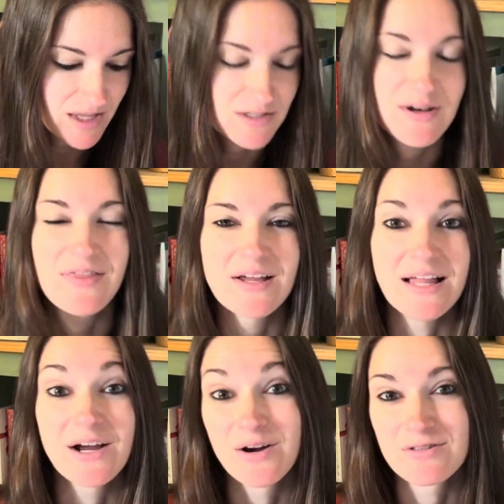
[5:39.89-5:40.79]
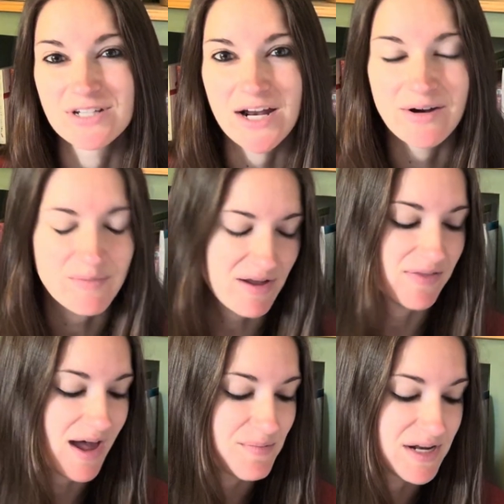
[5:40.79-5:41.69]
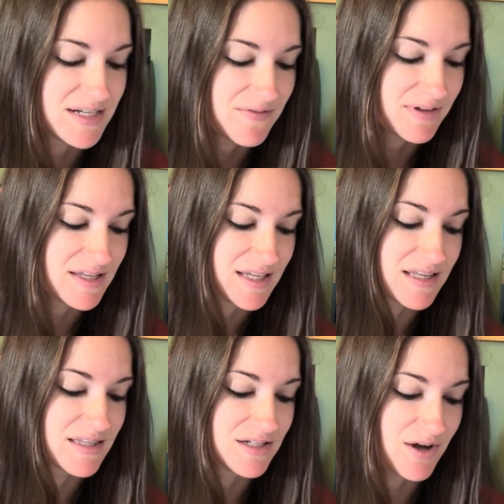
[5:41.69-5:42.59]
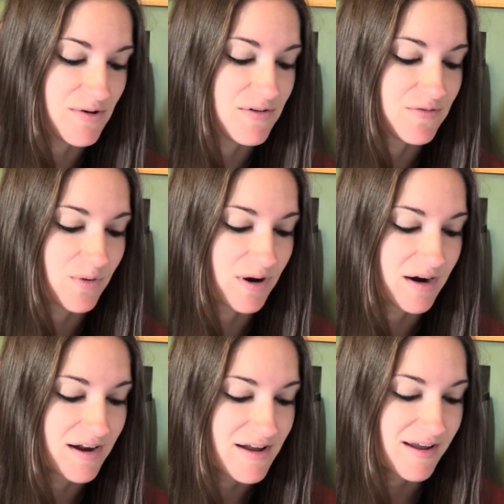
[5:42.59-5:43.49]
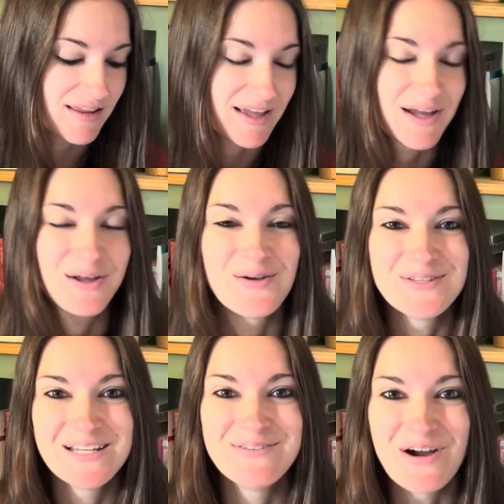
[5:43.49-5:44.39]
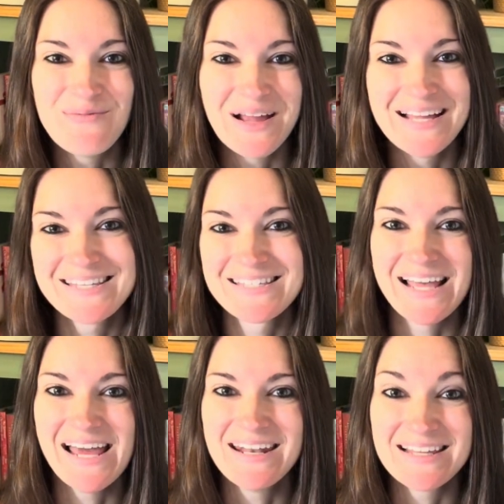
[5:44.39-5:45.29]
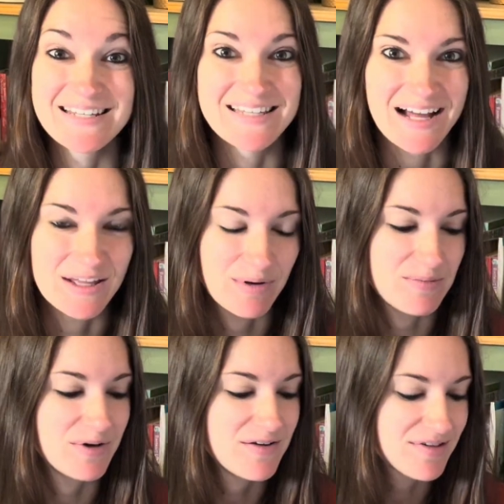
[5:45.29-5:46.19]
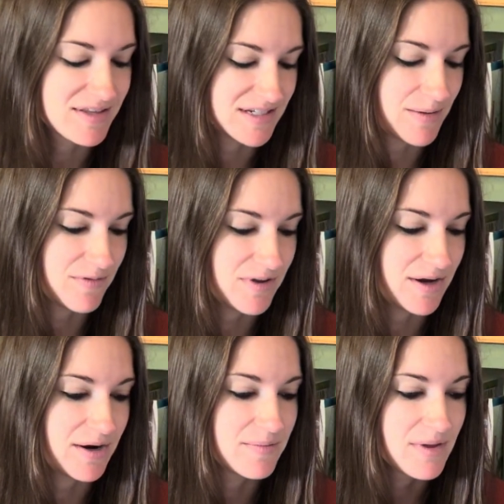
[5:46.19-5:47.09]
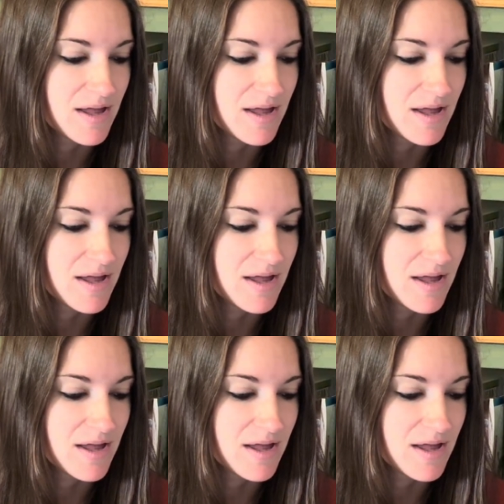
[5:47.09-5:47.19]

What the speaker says: So nothing like earth-shattering about that, but it definitely sets the tone for like a cozy romance, and that's exactly what I'm craving this time of year.